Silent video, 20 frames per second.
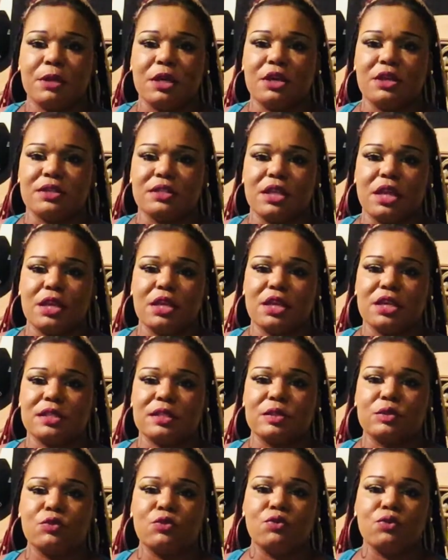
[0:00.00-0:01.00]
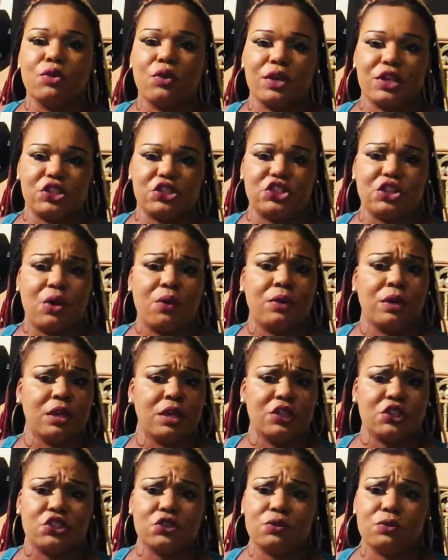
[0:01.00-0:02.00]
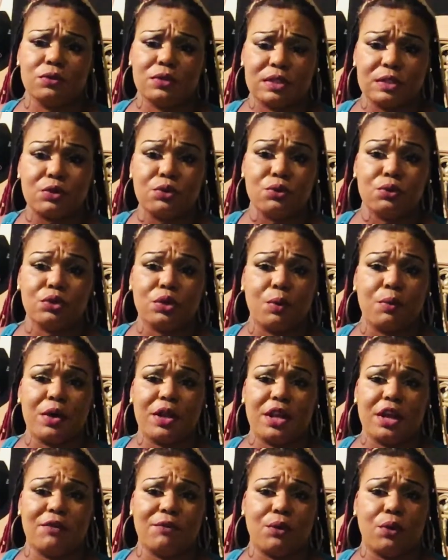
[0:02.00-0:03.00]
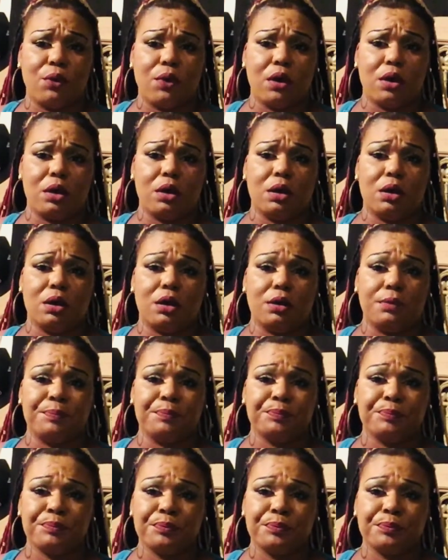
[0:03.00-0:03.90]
because they can get sued, or their show can get sued or whatever, or